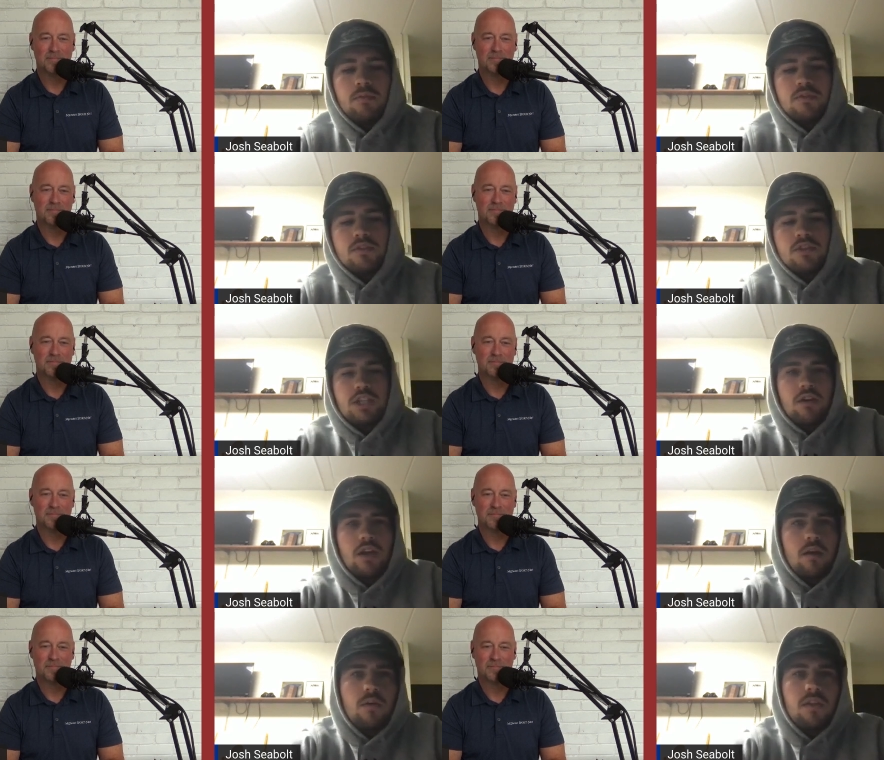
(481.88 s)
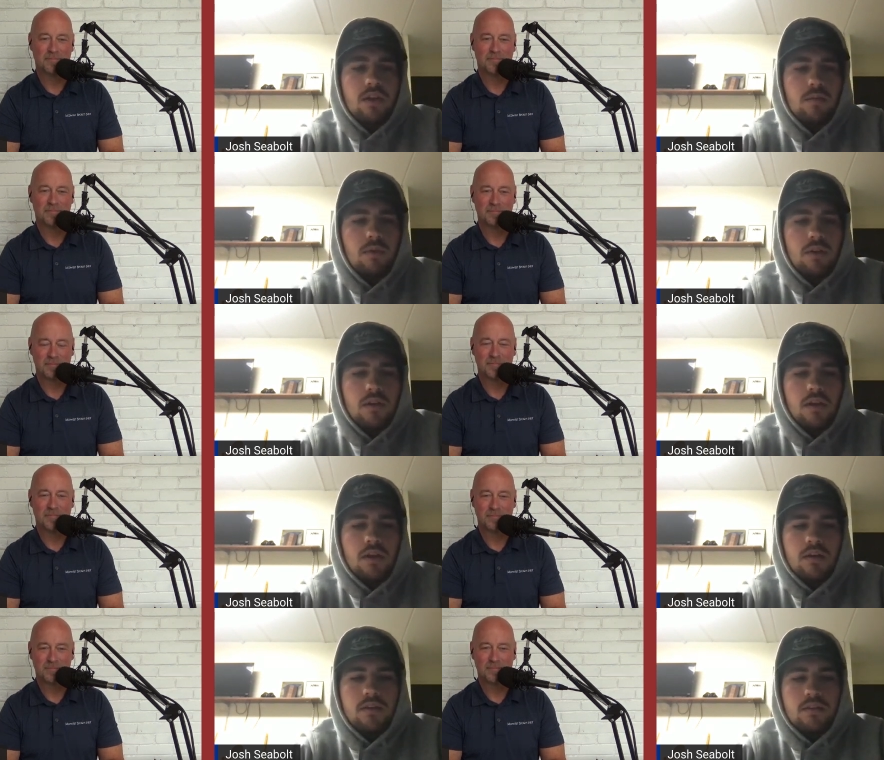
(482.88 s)
Speaker 1: able to share that with him and
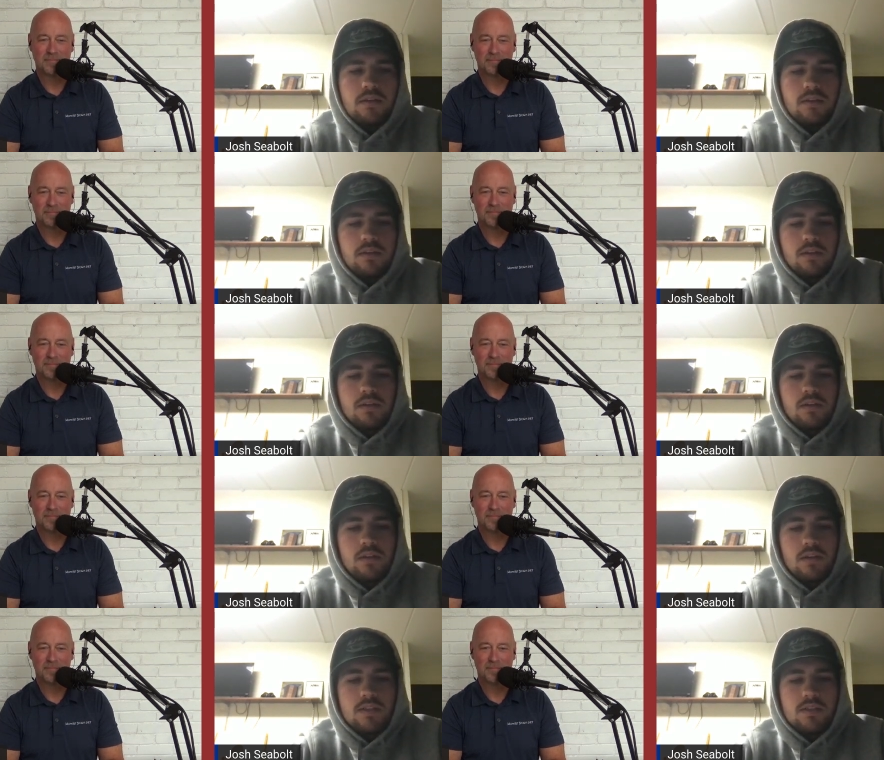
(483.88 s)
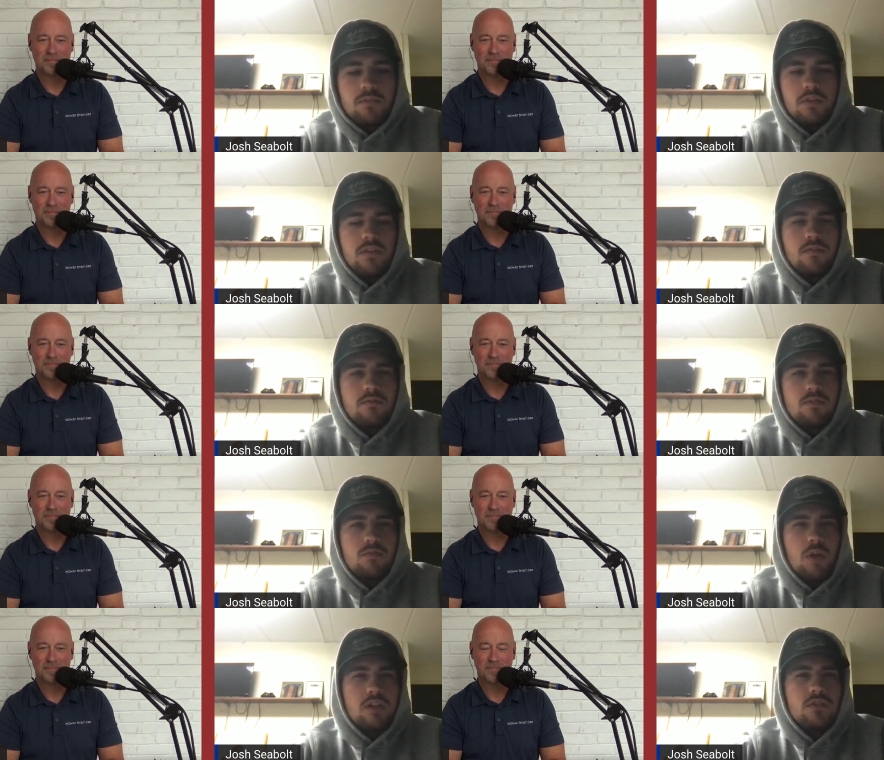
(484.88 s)
uh, it's something
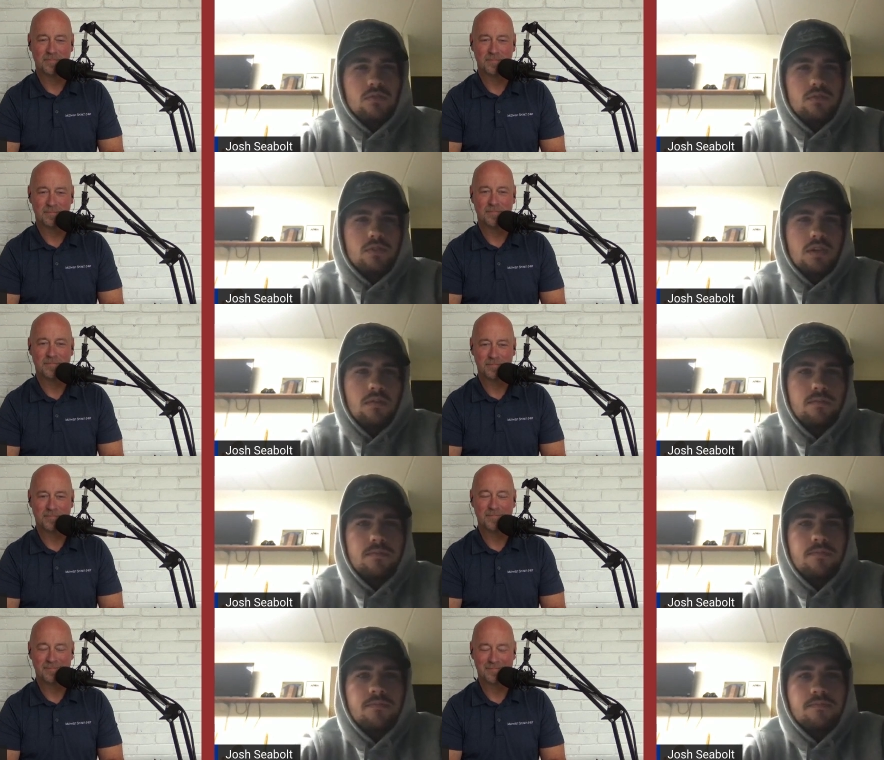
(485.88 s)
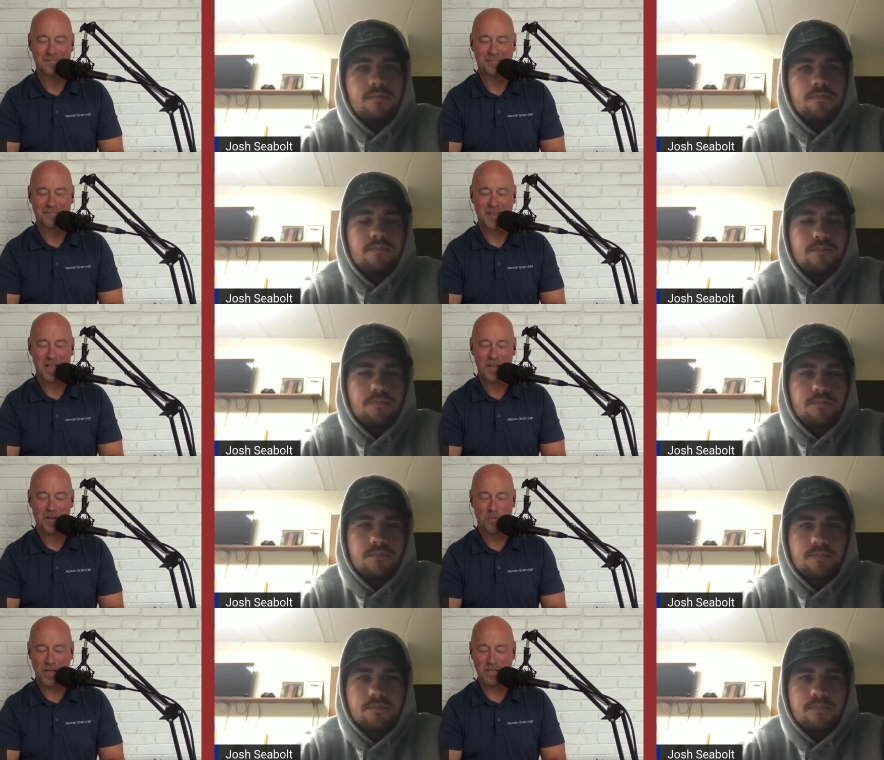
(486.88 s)
special. So
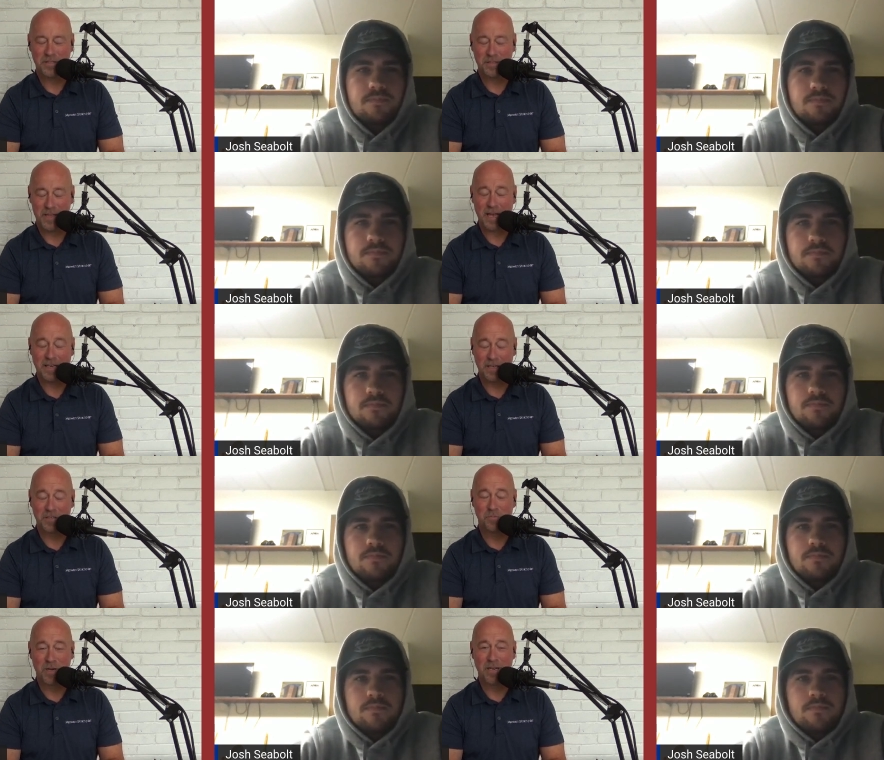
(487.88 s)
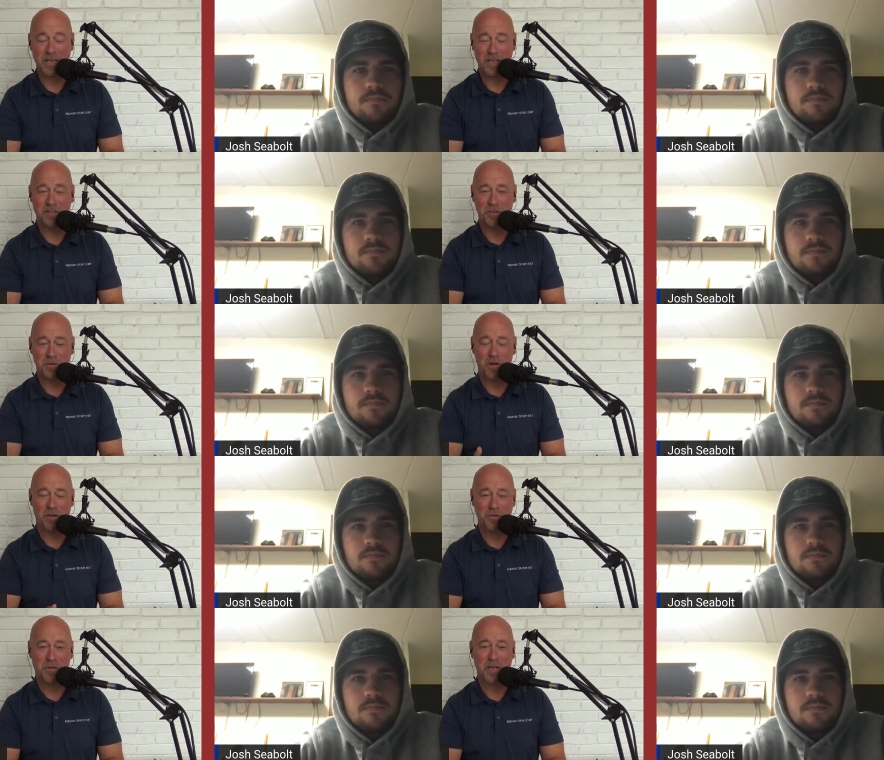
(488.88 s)
Speaker 2: well, that's that is really neat that you
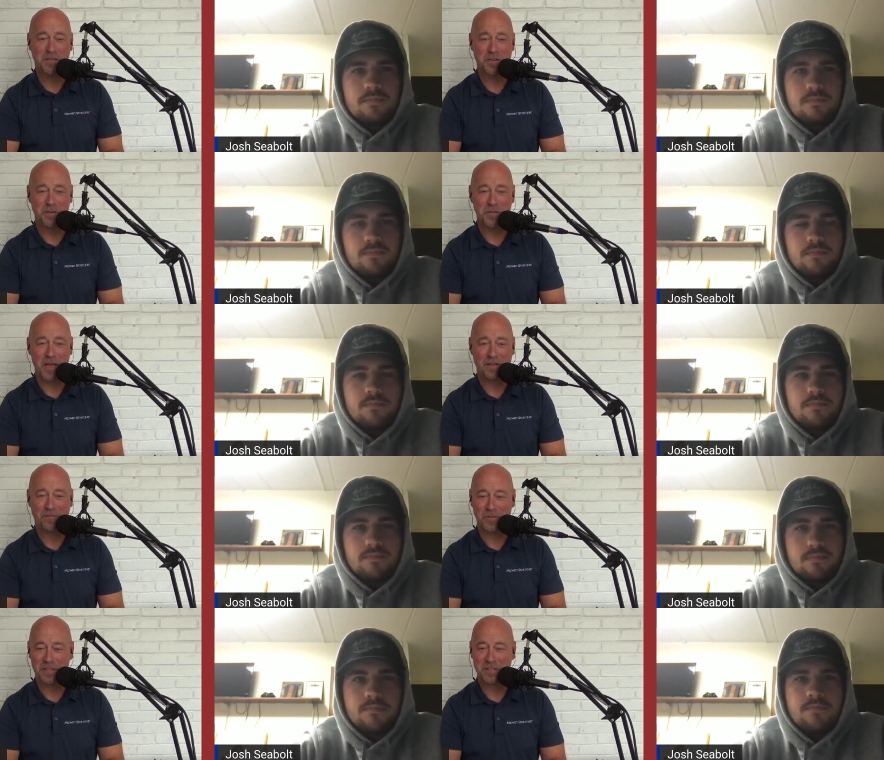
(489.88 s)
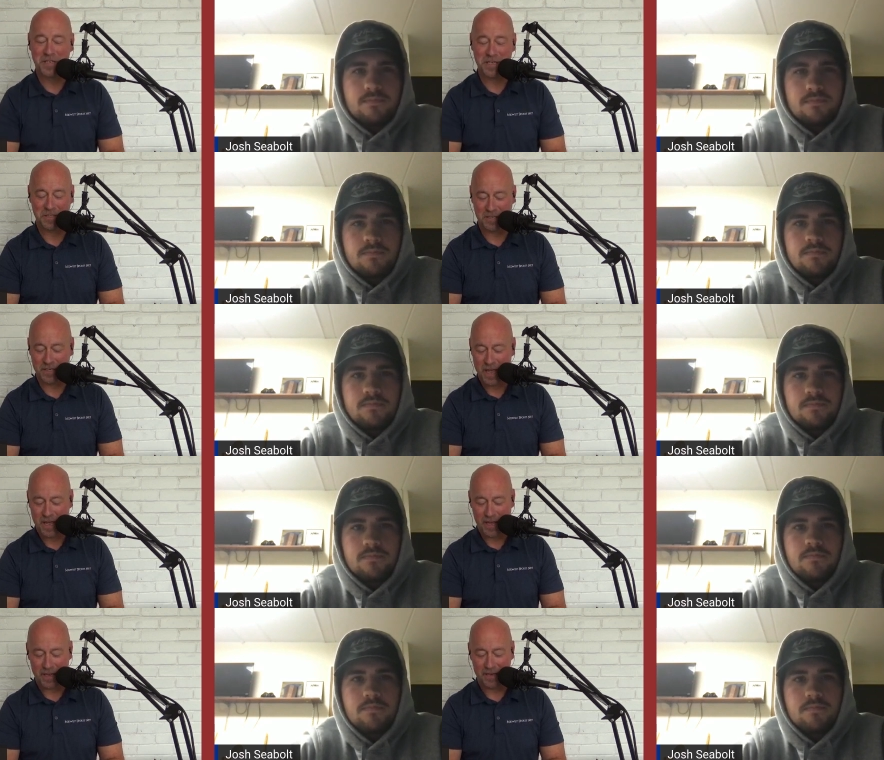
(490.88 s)
all do get to do that for this season,
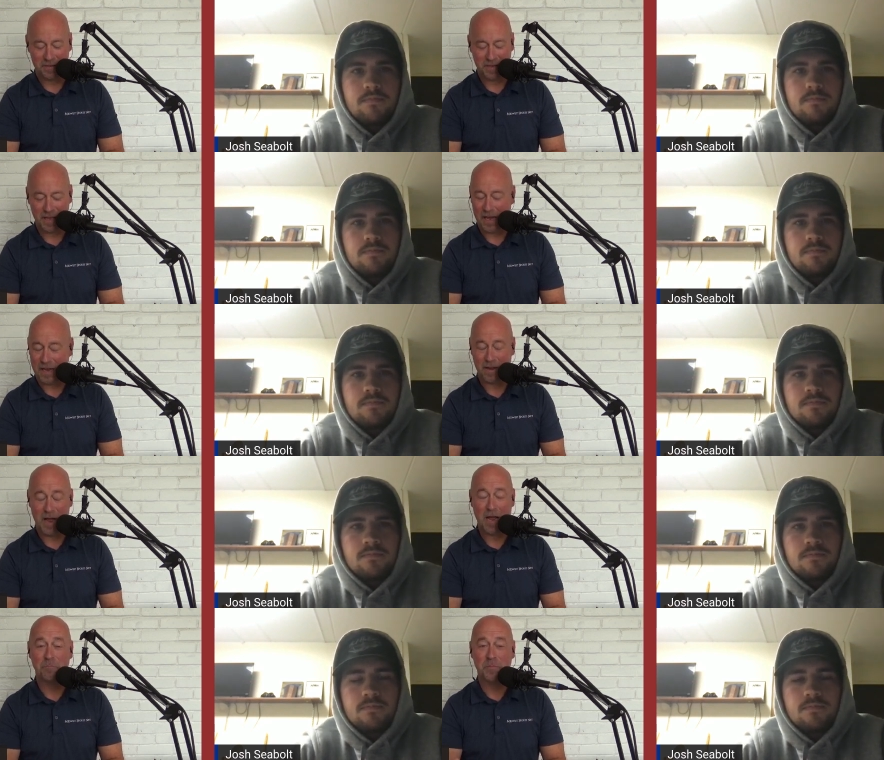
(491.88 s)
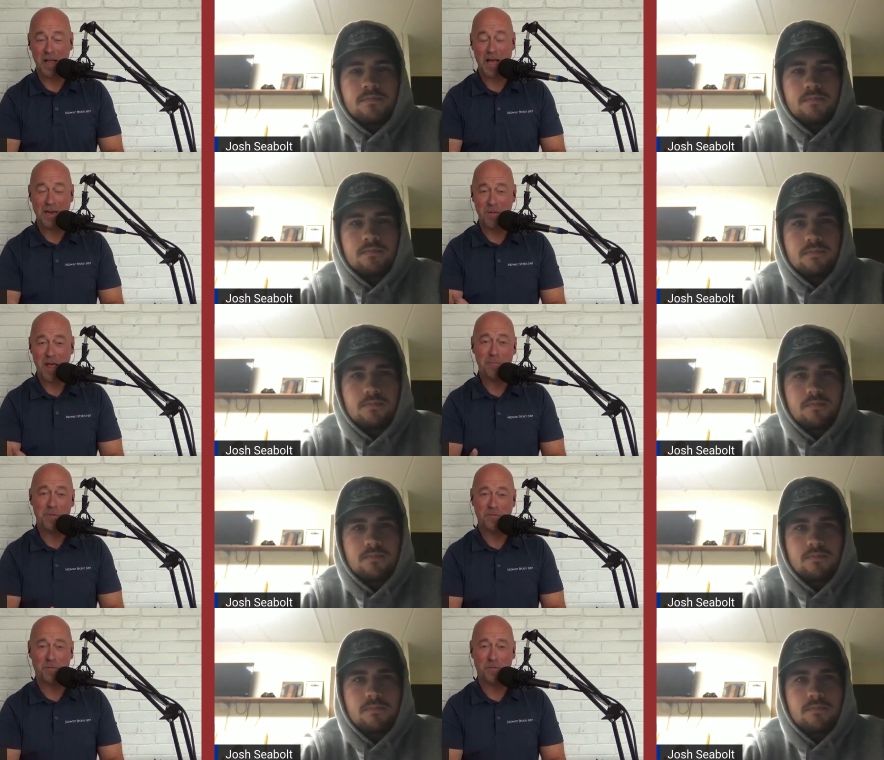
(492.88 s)
and I, am glad. I'm happy